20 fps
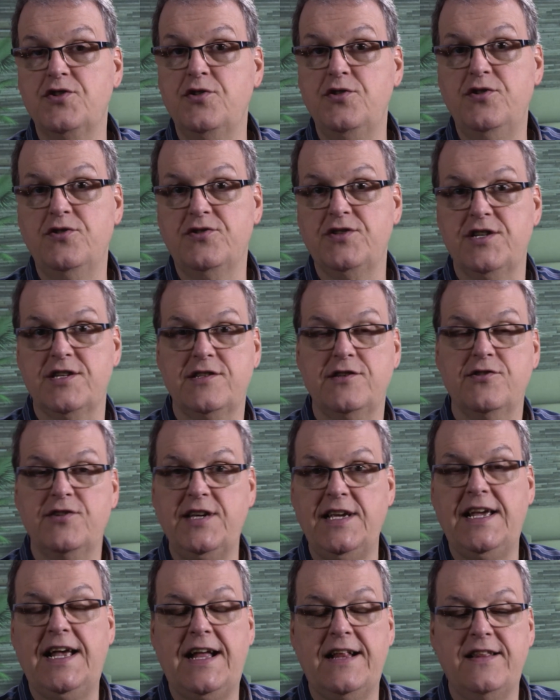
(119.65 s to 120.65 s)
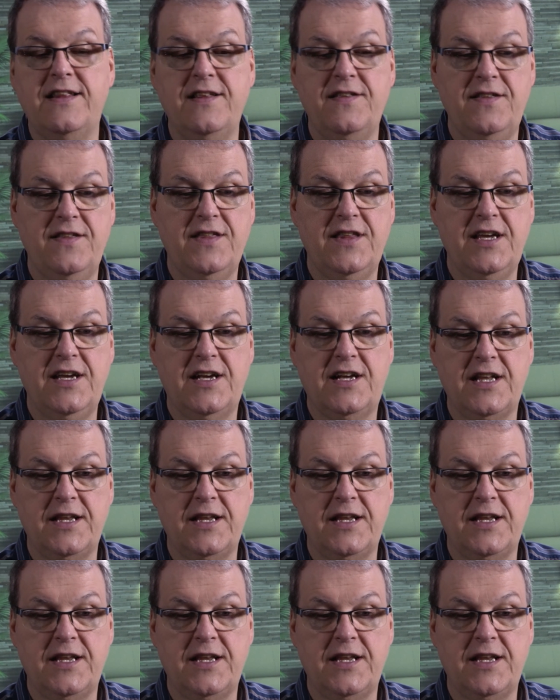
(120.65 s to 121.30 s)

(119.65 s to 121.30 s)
so you're just looking at the